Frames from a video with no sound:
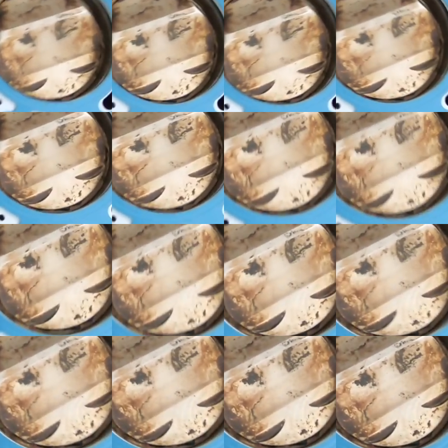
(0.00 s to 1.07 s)
This is a
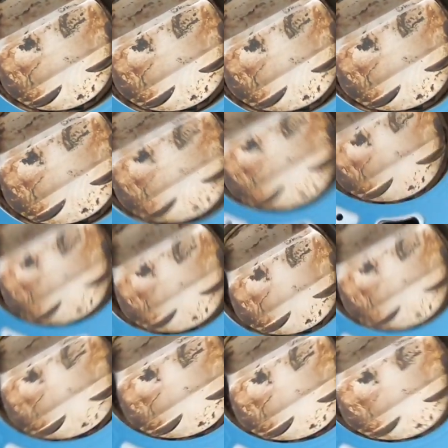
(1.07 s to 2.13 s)
piston right here. I'm sure a lot of
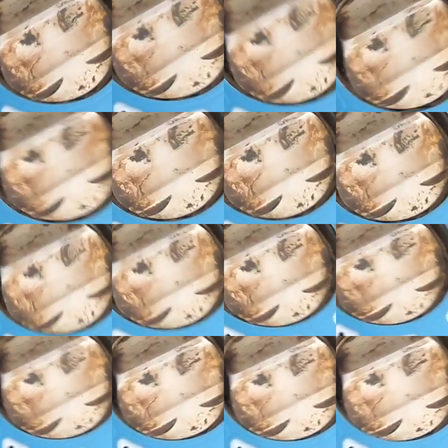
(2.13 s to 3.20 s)
you guys have, but there's some people
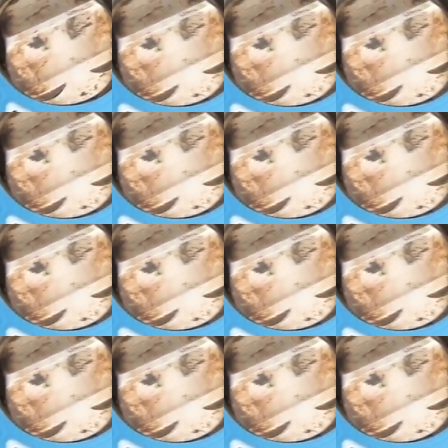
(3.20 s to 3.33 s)
that have no